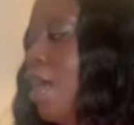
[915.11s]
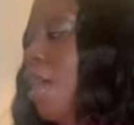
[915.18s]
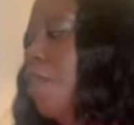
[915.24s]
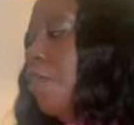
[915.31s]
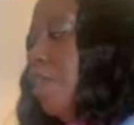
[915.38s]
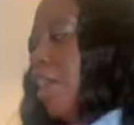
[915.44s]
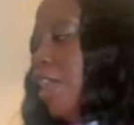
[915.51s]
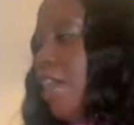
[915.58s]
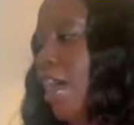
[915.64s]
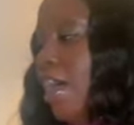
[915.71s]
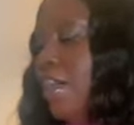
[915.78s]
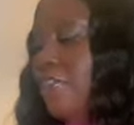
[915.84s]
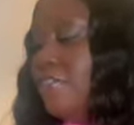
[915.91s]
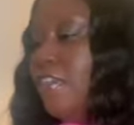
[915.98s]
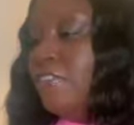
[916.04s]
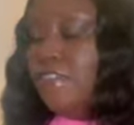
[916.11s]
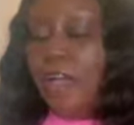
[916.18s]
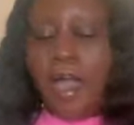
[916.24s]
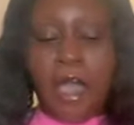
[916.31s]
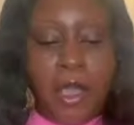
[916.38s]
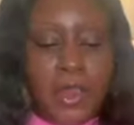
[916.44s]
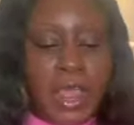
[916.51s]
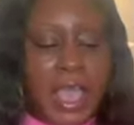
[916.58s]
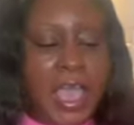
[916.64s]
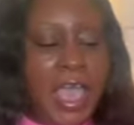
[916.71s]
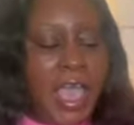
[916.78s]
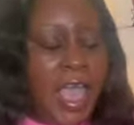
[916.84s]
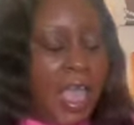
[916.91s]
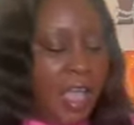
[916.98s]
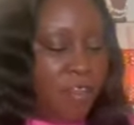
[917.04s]
Okay guys, that's all I
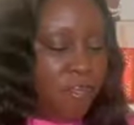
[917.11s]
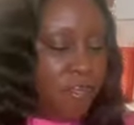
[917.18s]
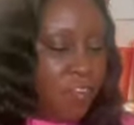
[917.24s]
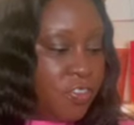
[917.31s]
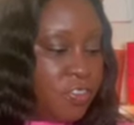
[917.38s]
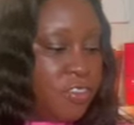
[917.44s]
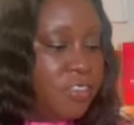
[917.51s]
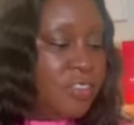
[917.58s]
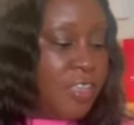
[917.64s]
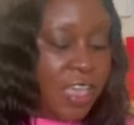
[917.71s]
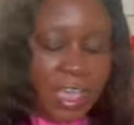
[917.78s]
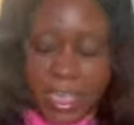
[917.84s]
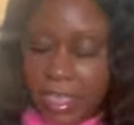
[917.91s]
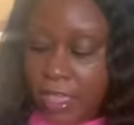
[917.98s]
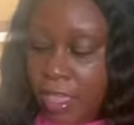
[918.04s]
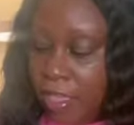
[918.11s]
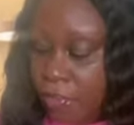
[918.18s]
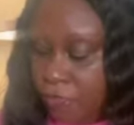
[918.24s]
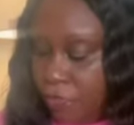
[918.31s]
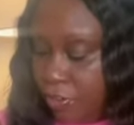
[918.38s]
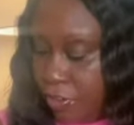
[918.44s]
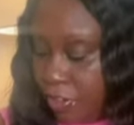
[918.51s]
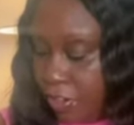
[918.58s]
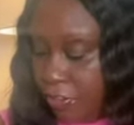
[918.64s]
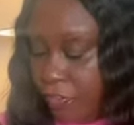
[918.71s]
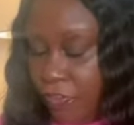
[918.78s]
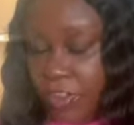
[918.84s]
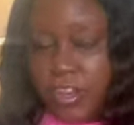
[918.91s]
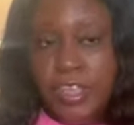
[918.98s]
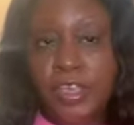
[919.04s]
have for today for this
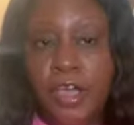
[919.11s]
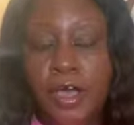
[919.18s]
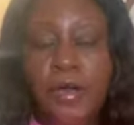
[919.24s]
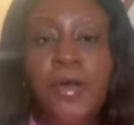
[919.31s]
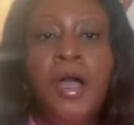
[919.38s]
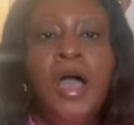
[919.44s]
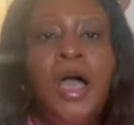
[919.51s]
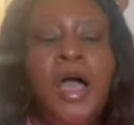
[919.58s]
video.